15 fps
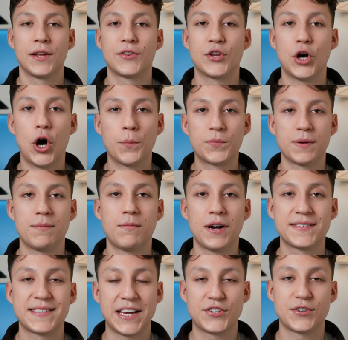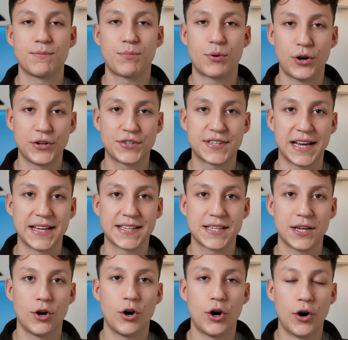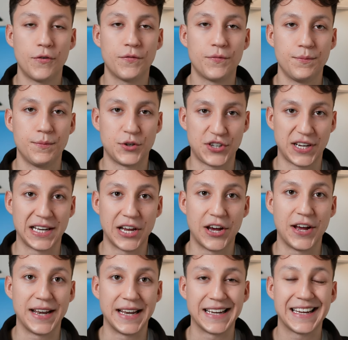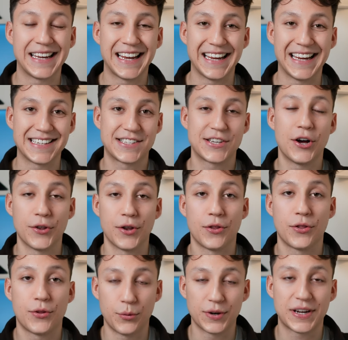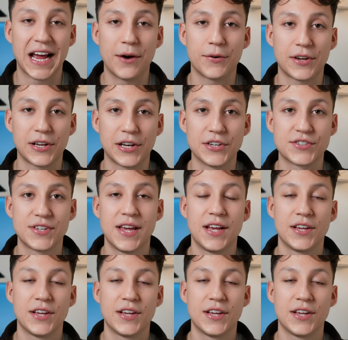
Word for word: The optimization process of machine learning is done through calculus,